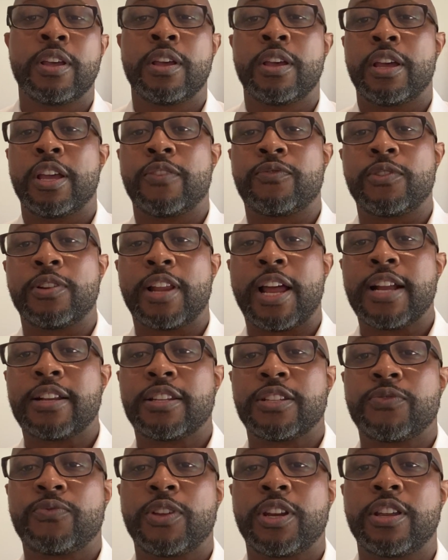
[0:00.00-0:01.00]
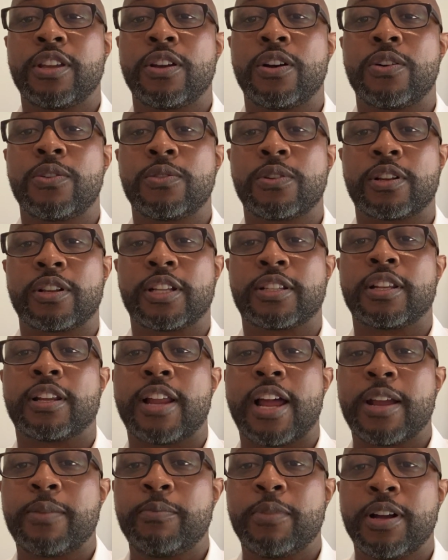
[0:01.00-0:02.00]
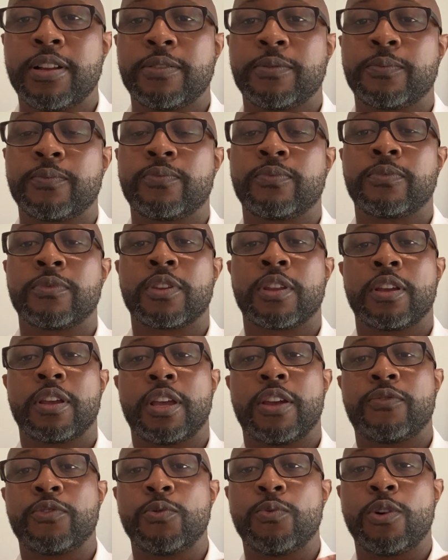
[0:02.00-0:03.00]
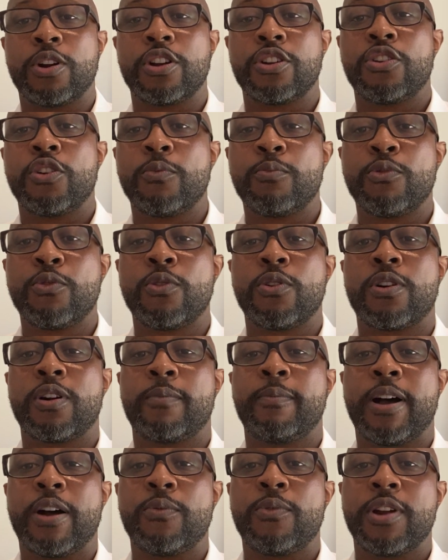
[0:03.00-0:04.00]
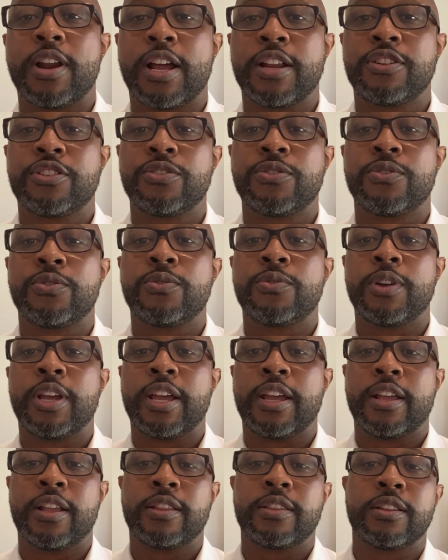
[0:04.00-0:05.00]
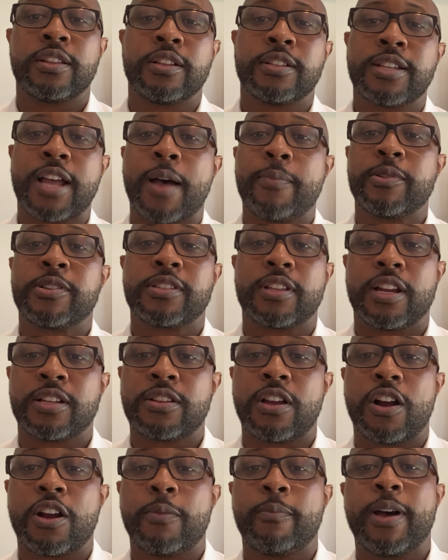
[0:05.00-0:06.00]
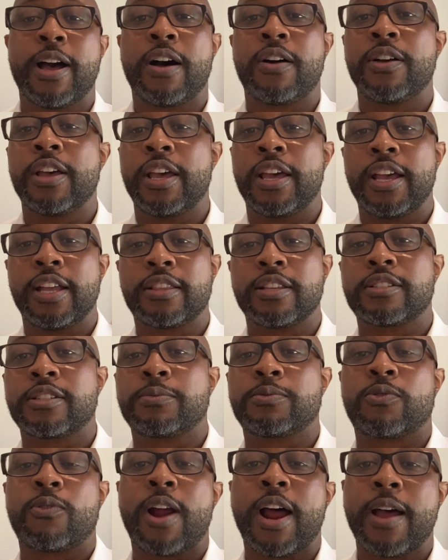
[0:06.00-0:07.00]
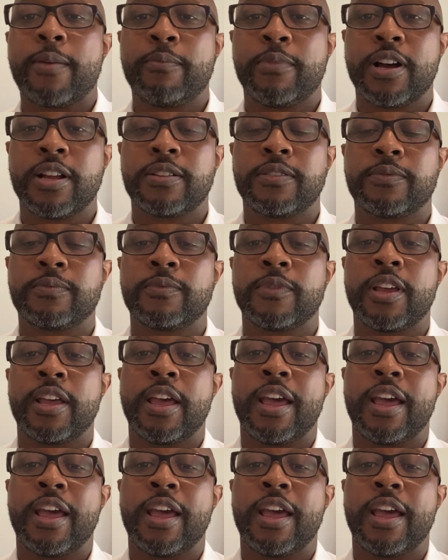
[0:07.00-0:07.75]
If you like this video, click the like button. If you want to know more about what I do and the topics that I talk about, hit the subscribe button.